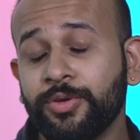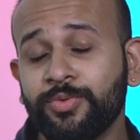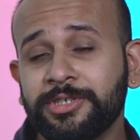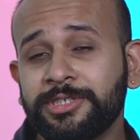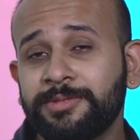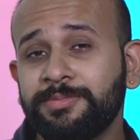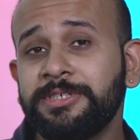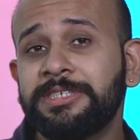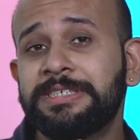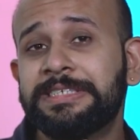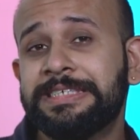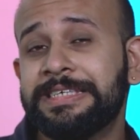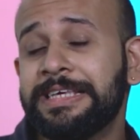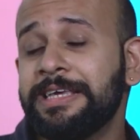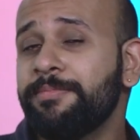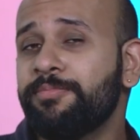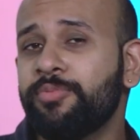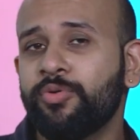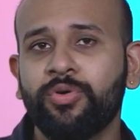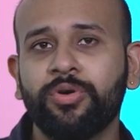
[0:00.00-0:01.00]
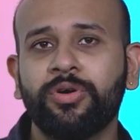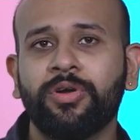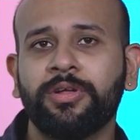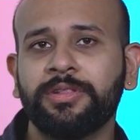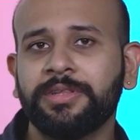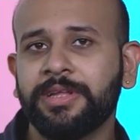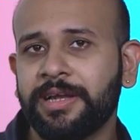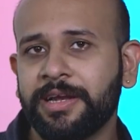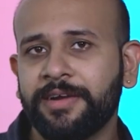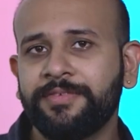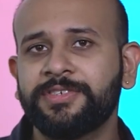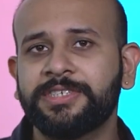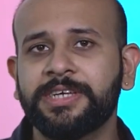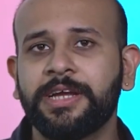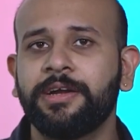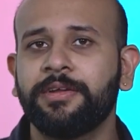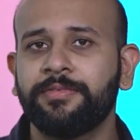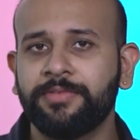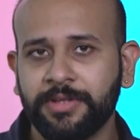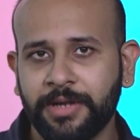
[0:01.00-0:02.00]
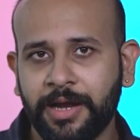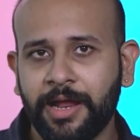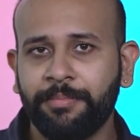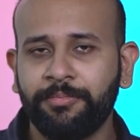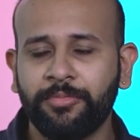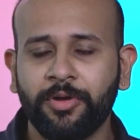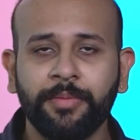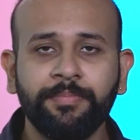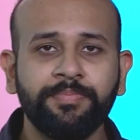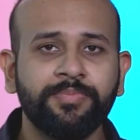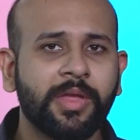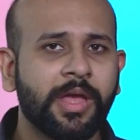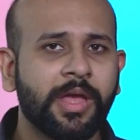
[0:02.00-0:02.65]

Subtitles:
USB-C port on the left side of the laptop,